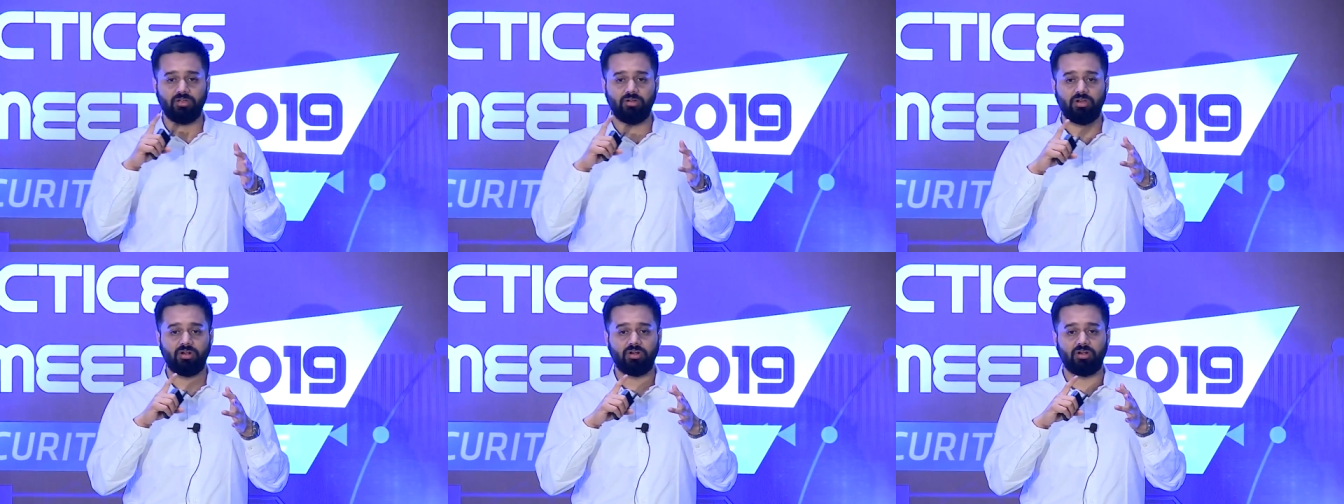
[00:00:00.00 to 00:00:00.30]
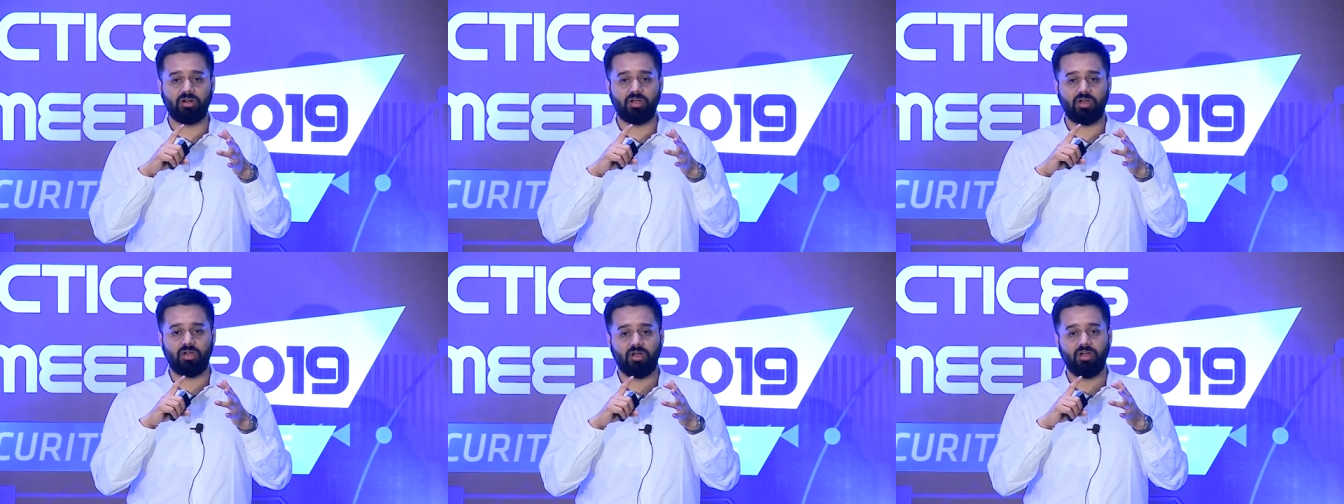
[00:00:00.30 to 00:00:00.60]

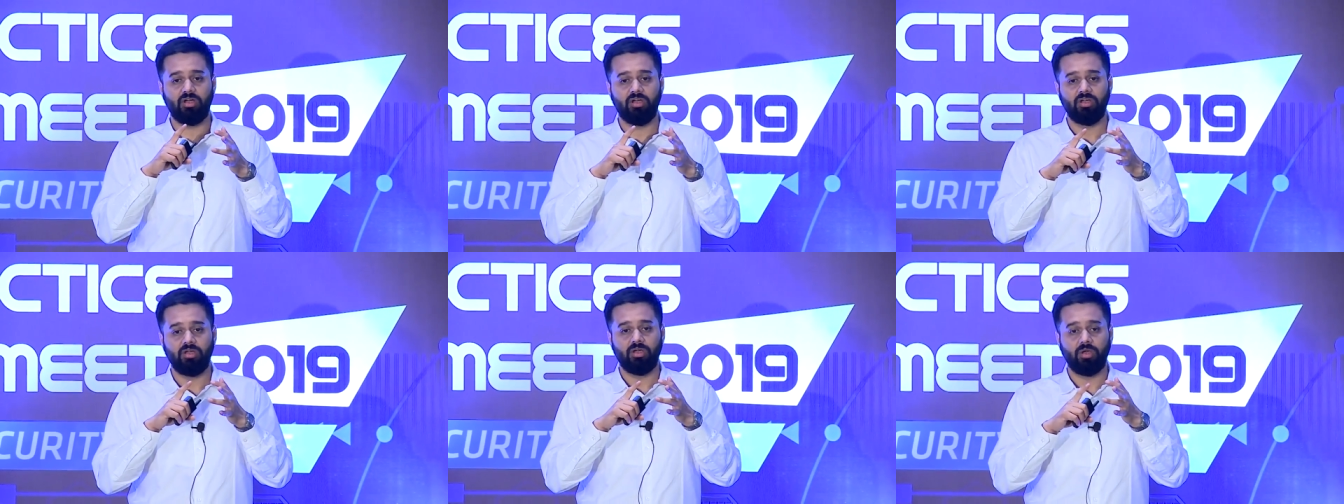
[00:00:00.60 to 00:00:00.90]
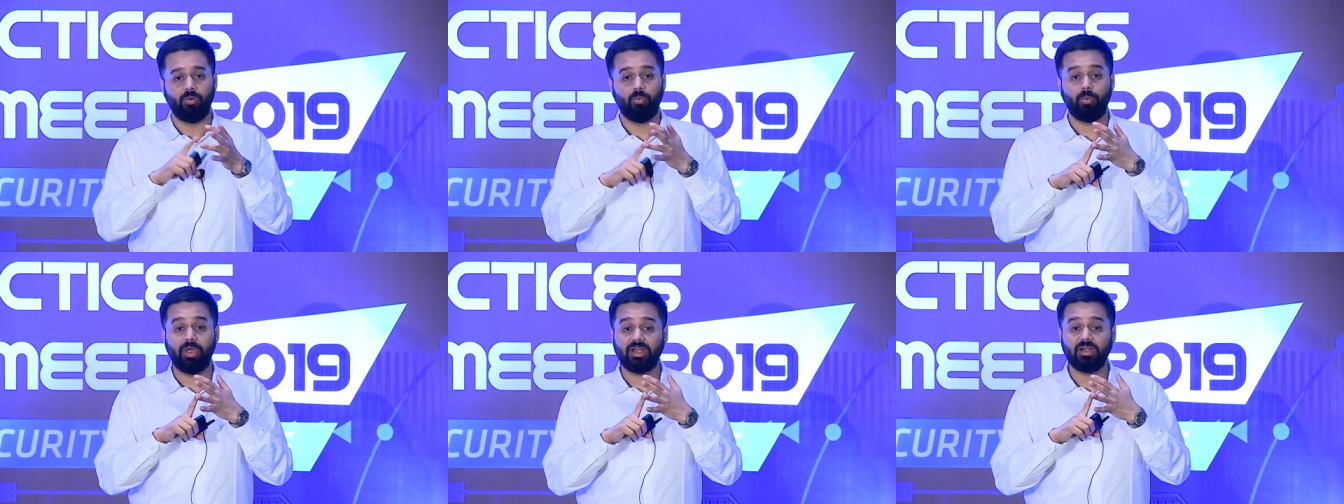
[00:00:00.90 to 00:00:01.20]
your
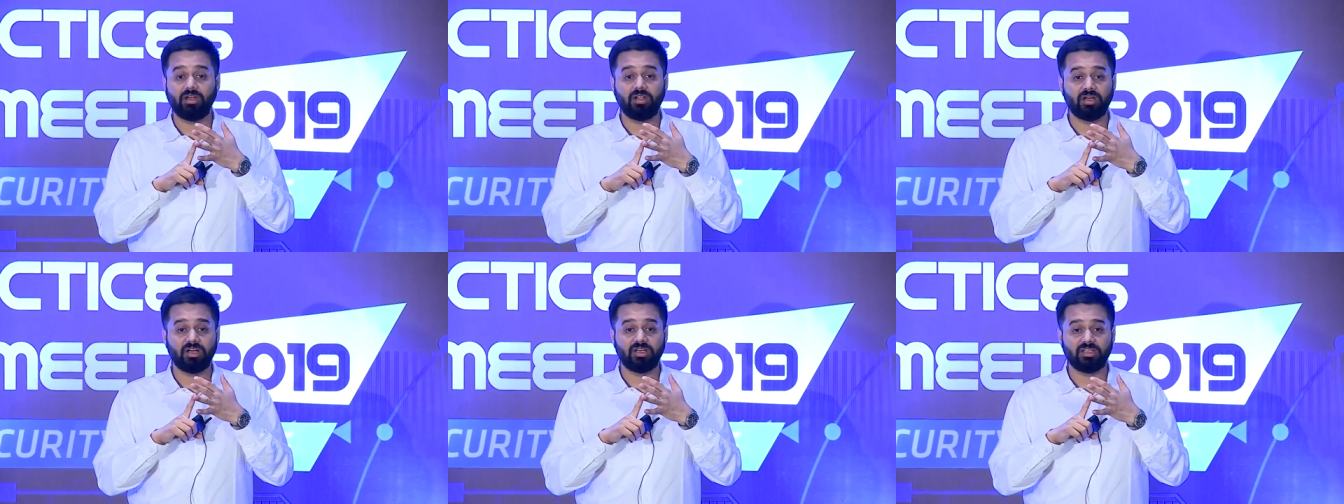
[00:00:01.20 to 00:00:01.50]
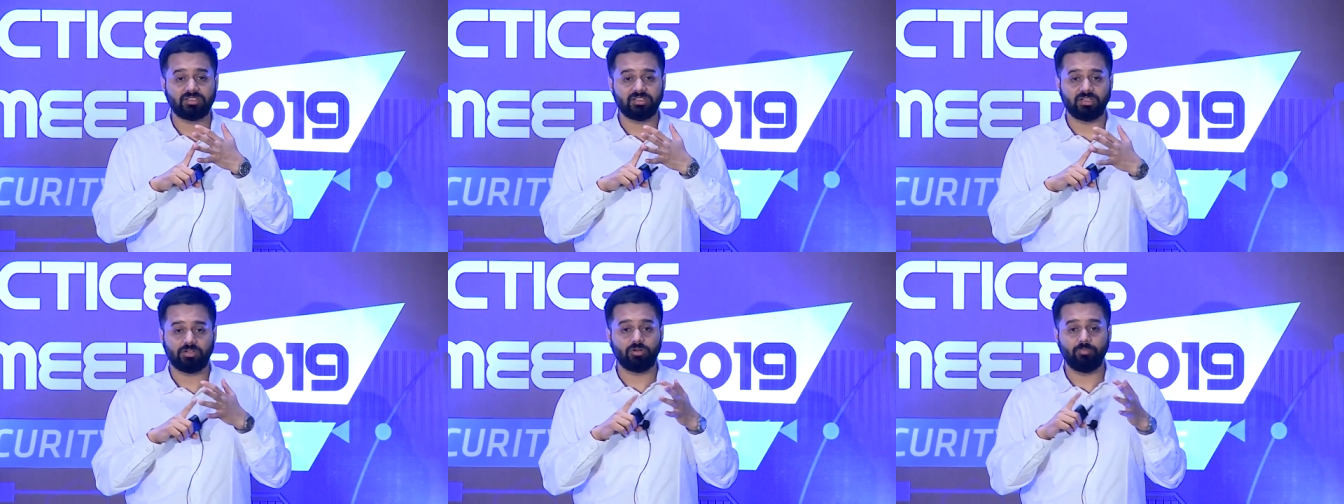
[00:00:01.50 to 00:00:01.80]

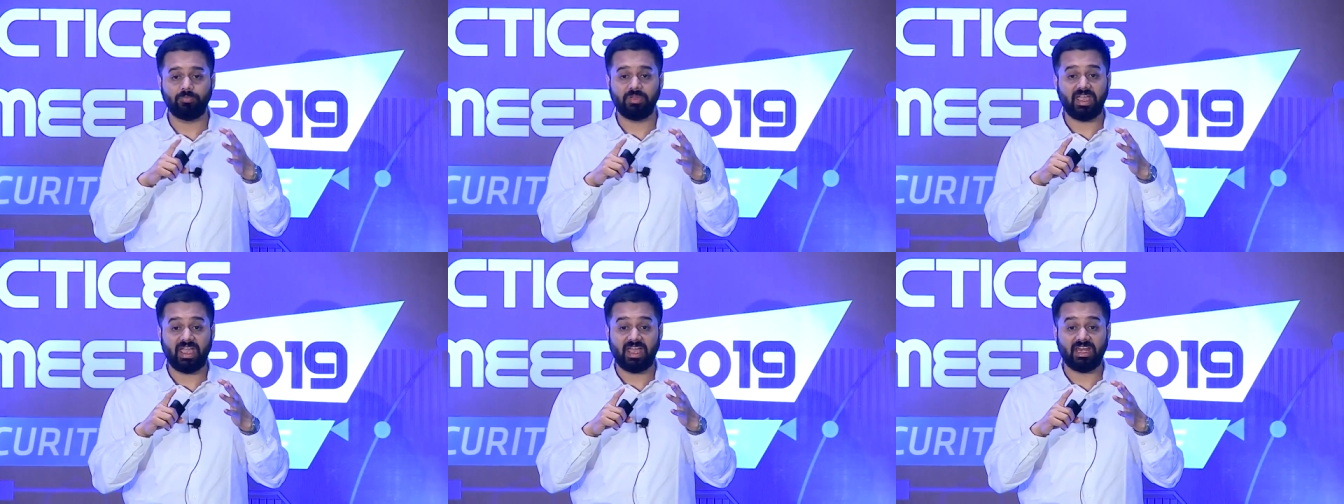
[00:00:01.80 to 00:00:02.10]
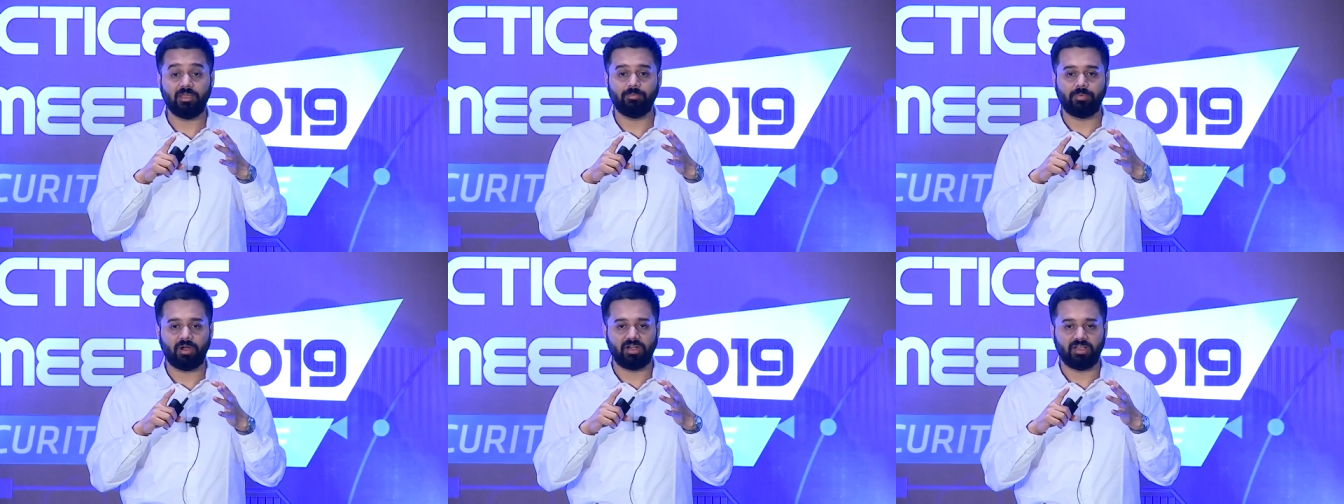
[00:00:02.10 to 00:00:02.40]
vendors, it could be
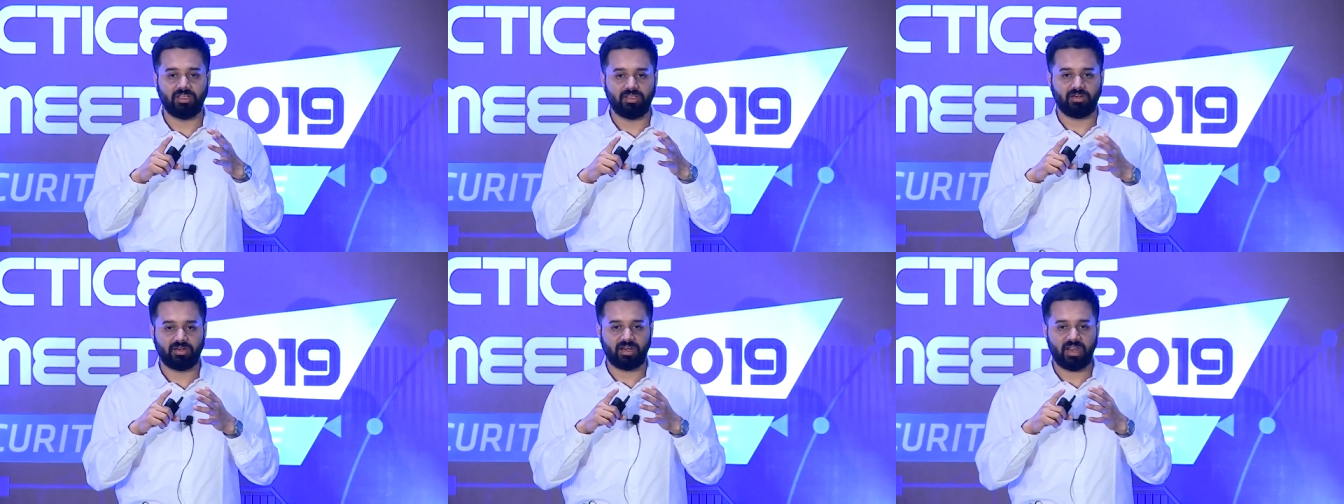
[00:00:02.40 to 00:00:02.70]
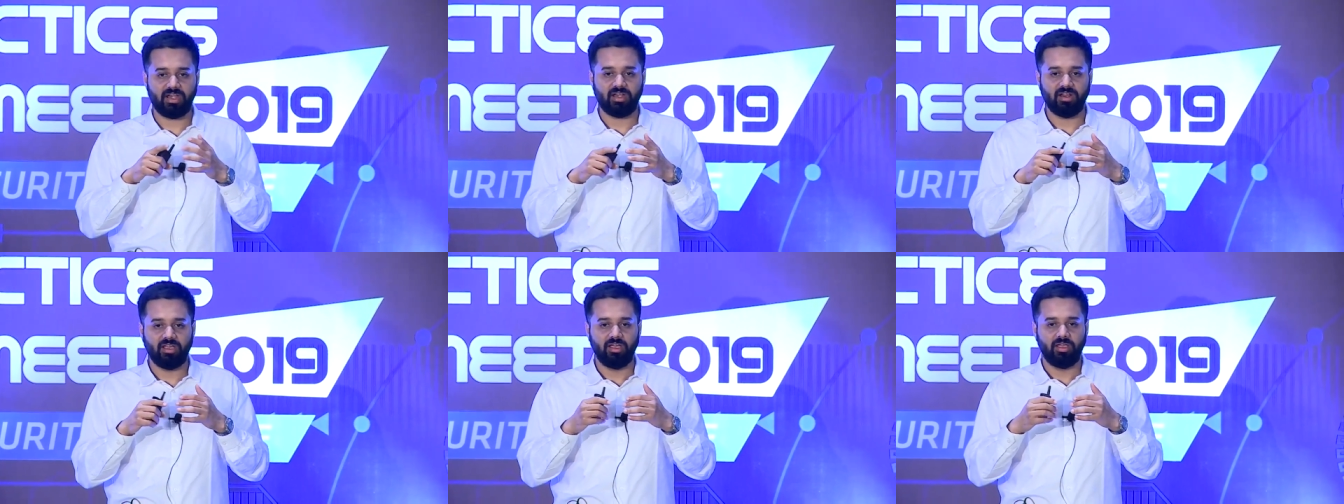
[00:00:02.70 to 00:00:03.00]
anybody,
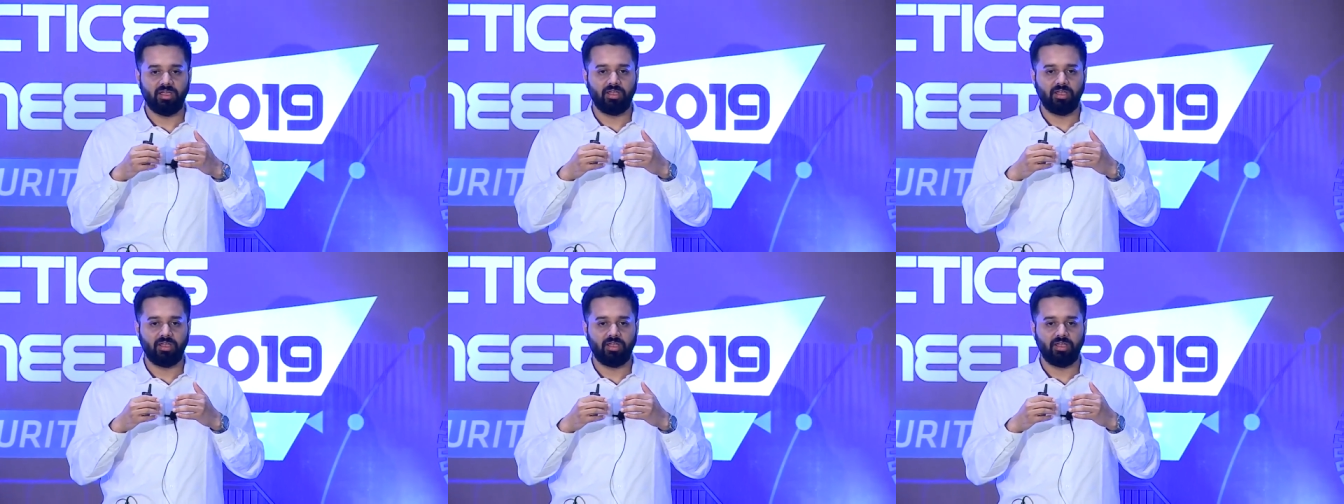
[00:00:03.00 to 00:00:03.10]
right?